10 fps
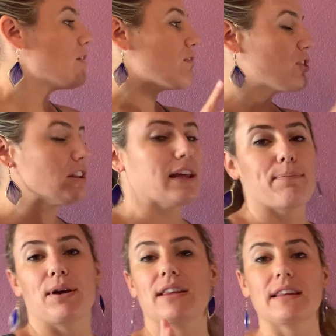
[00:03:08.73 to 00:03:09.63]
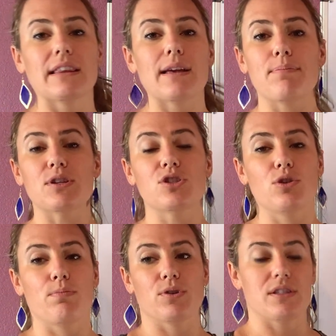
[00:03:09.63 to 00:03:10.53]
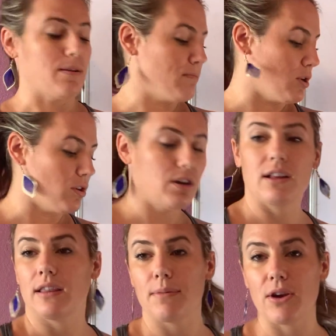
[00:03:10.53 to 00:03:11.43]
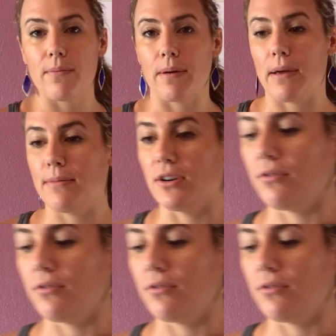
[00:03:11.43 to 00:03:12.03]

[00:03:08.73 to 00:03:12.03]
for the lip is super simple. Let me grab my baby doll